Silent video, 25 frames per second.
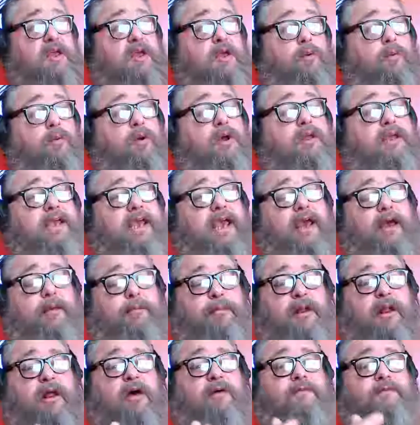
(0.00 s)
Well, yeah,
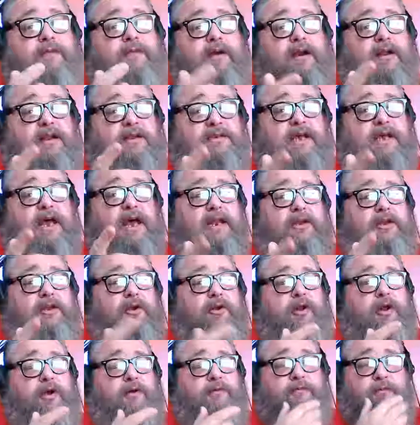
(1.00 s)
but in all fairness, I
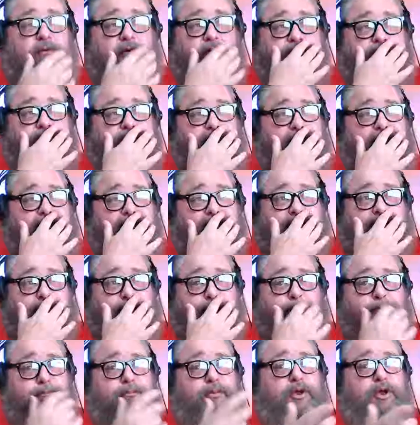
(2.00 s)
do know for a fact
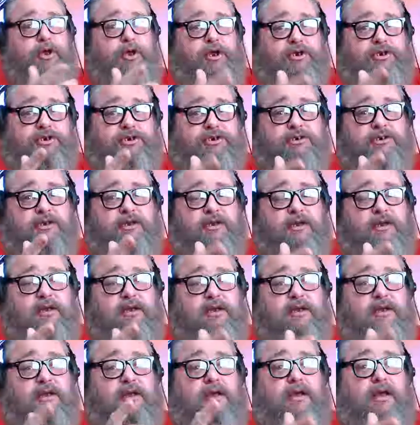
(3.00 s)
that Bush
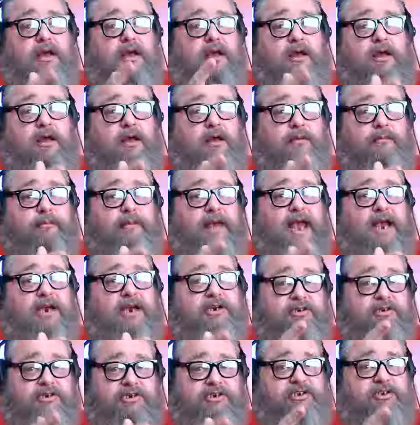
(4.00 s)

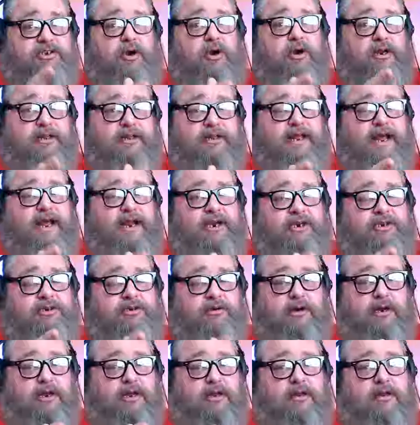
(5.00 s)
actually started that
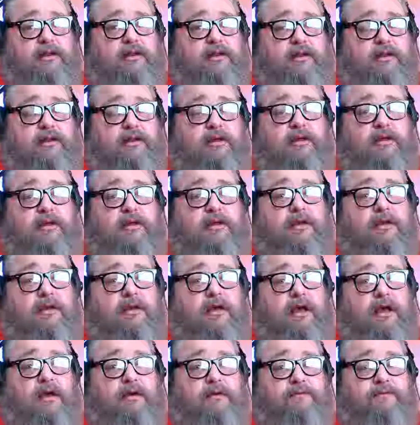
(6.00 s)
trend
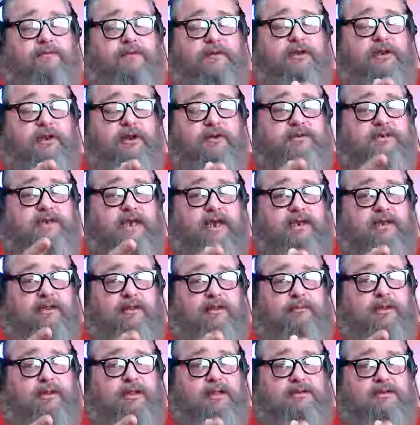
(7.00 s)
of, you know, taking
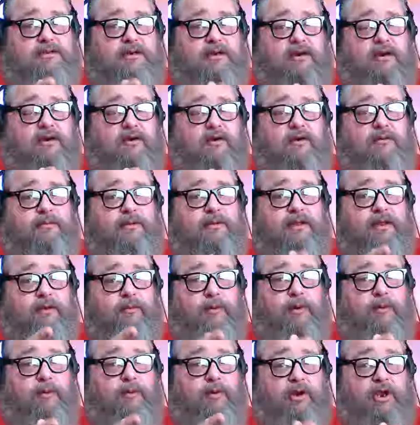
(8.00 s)
the military equipment that
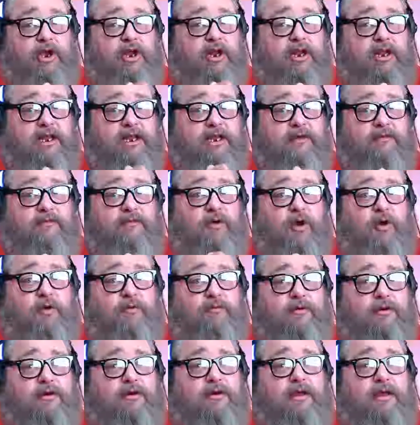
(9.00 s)
we were going to leave
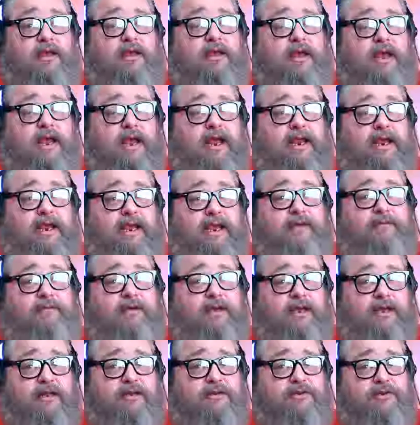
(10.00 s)
over and
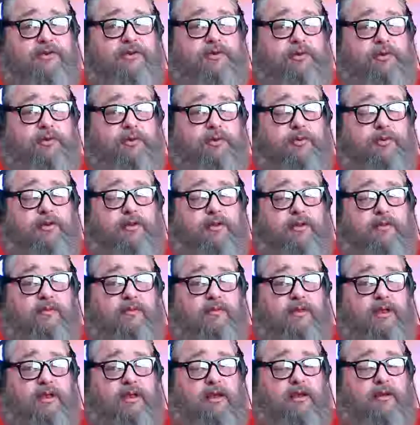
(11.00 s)
giving it to
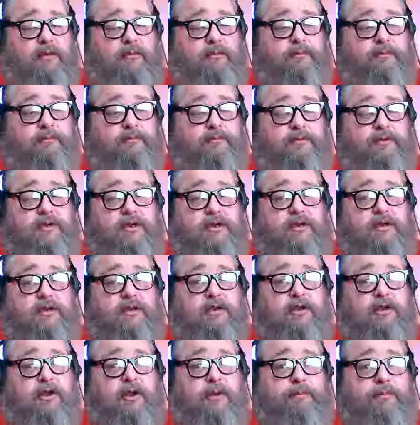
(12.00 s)
the,
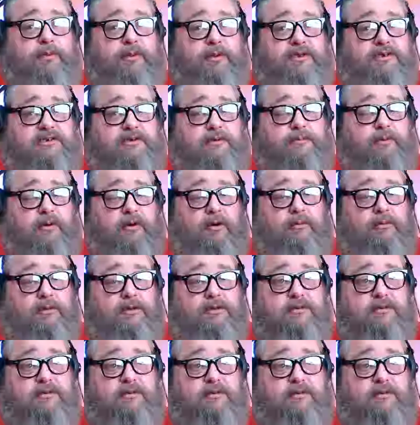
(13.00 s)
you know, police departments